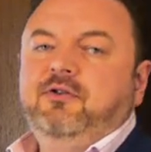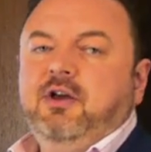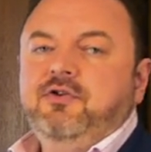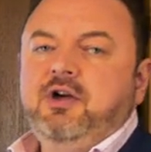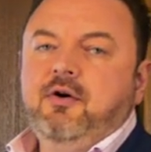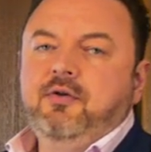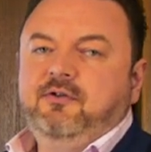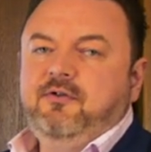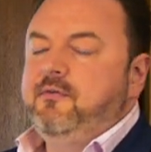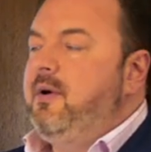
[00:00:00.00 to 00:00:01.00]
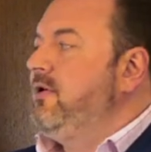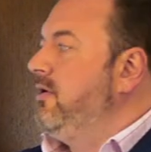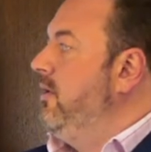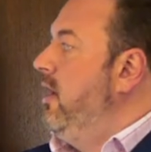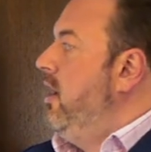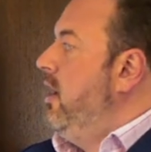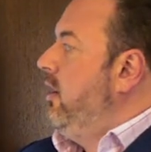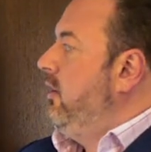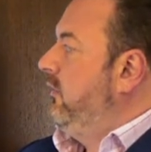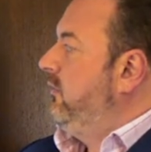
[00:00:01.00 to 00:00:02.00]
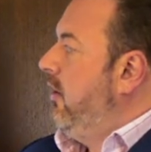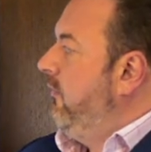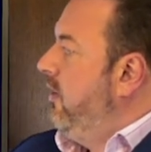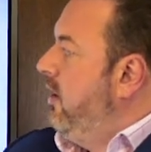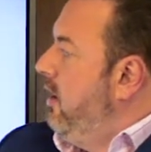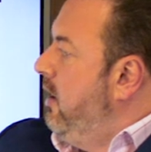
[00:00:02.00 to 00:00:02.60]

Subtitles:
So you can check all this information yourself.